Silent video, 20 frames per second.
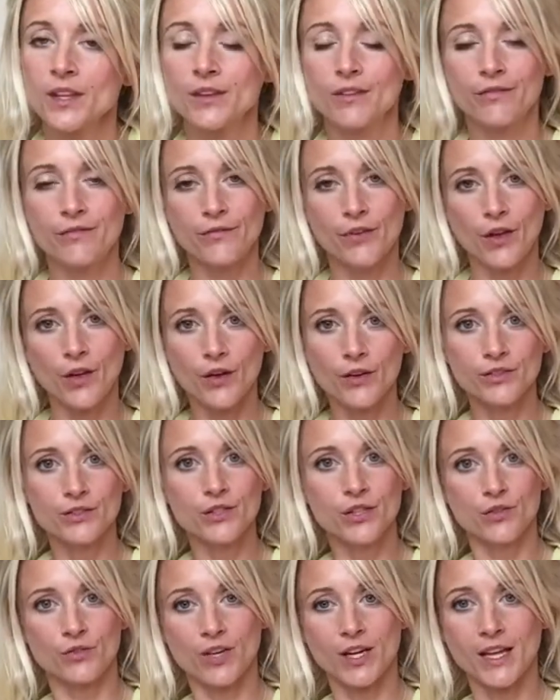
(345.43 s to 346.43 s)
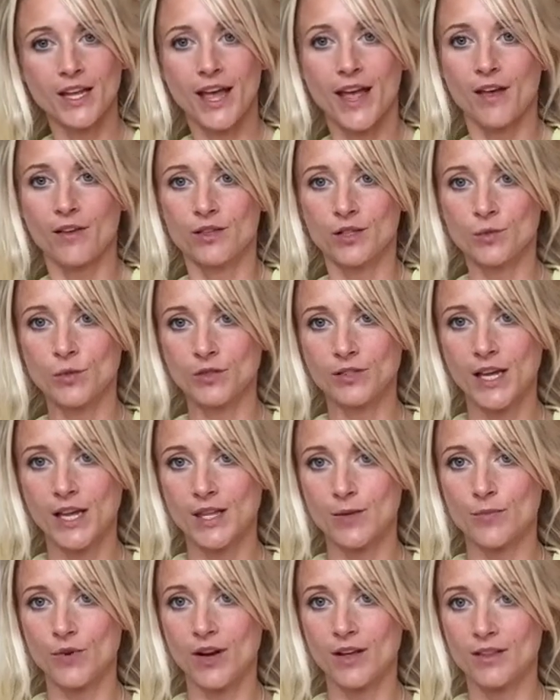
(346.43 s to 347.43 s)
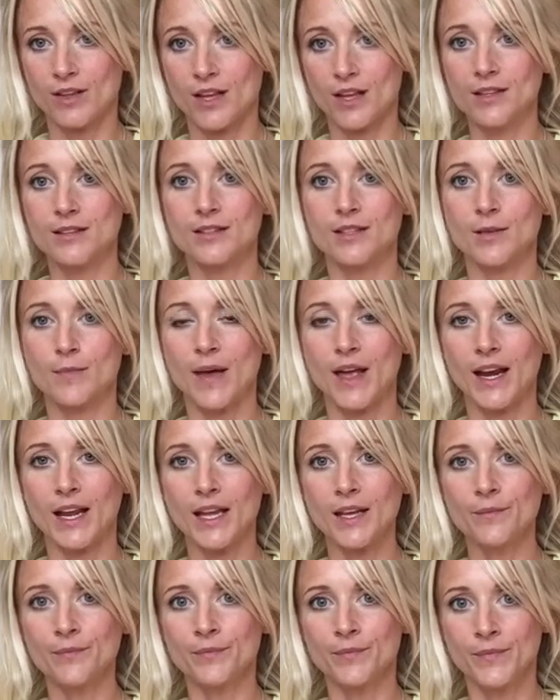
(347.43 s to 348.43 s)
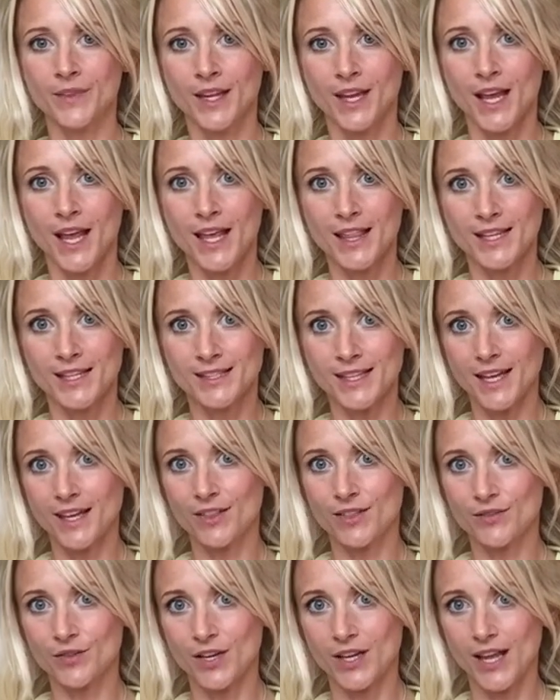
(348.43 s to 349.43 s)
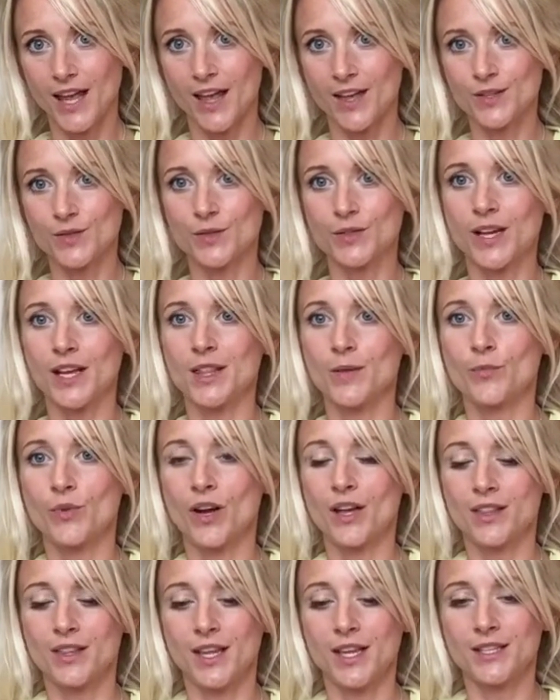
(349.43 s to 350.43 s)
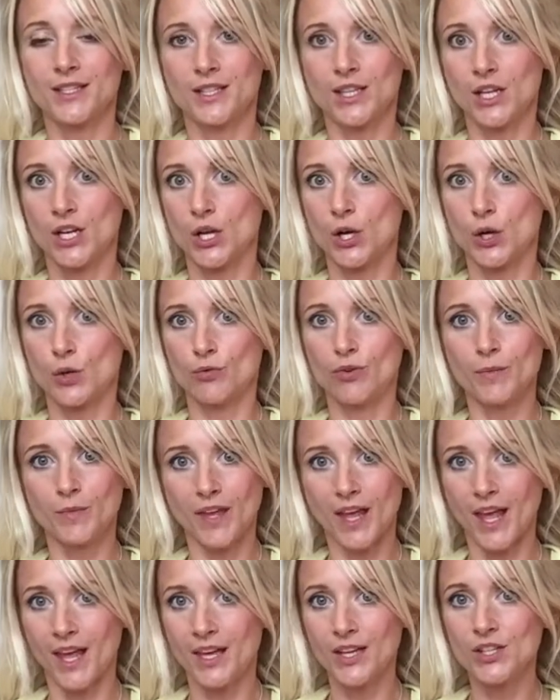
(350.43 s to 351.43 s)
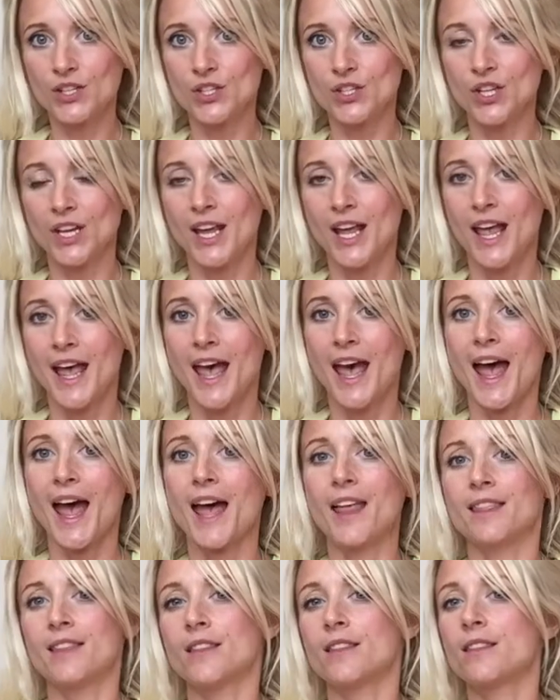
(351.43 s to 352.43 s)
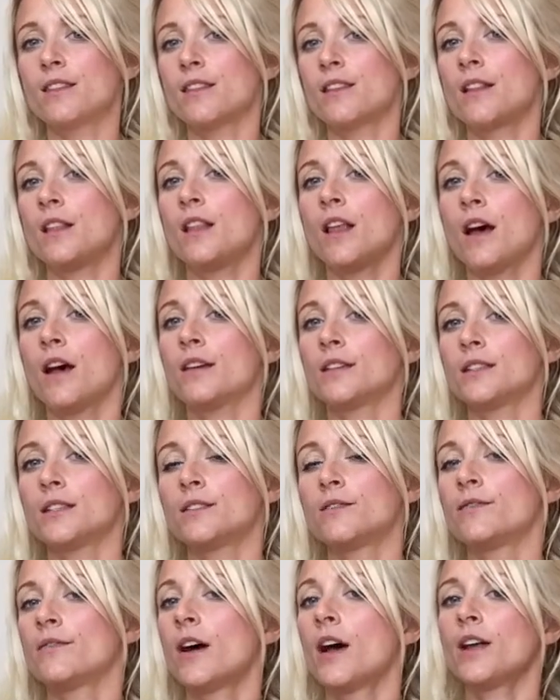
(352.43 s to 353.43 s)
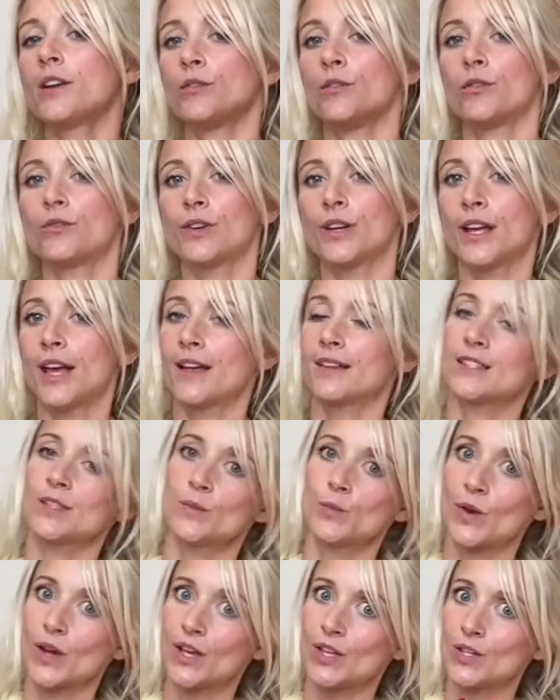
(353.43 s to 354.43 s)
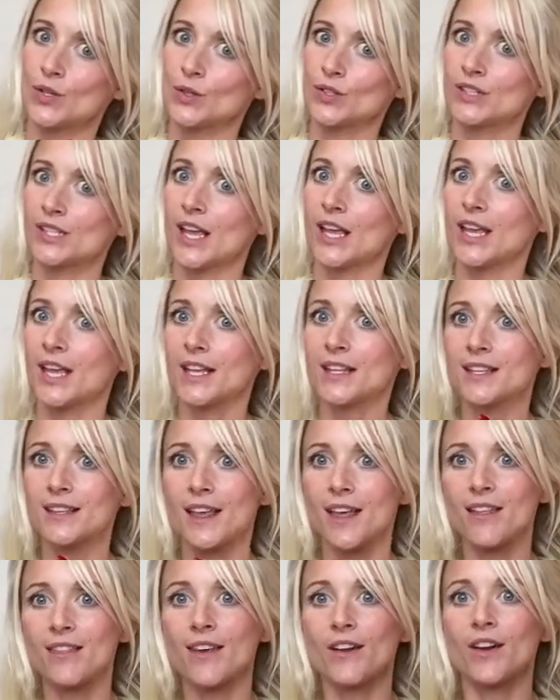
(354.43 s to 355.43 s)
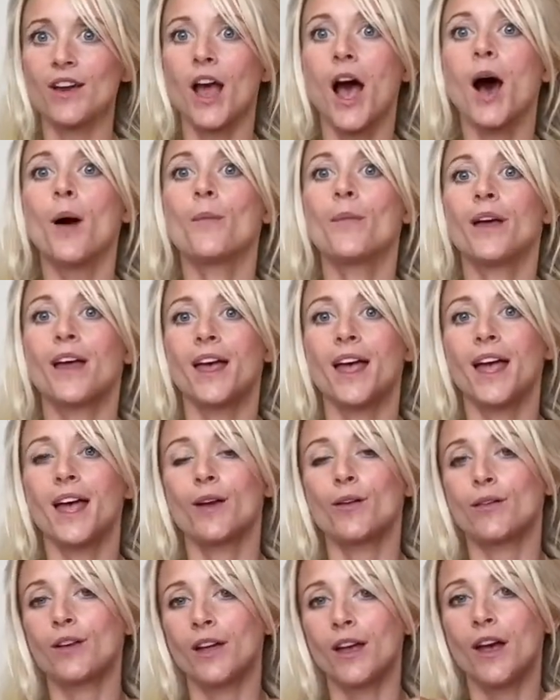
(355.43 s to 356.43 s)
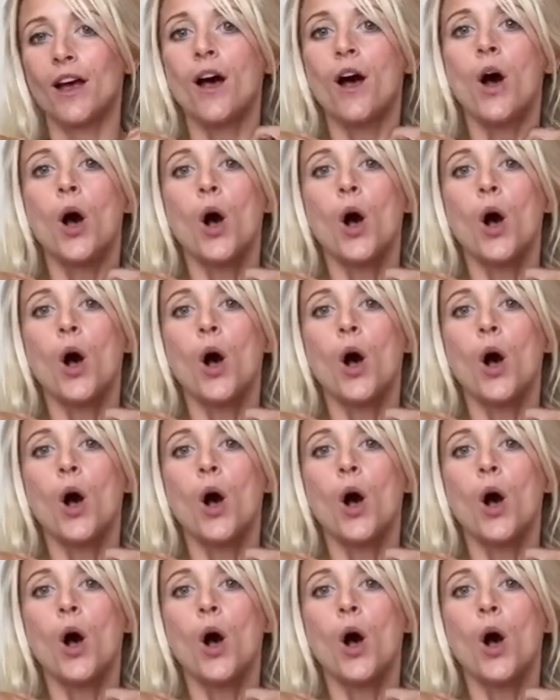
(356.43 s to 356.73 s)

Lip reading: The first 3 counts we'll take the breath into the belly. The second 3 counts we'll take the breath into the lower rib cage. And last final 3 counts of breath, you'll take it into that very upper area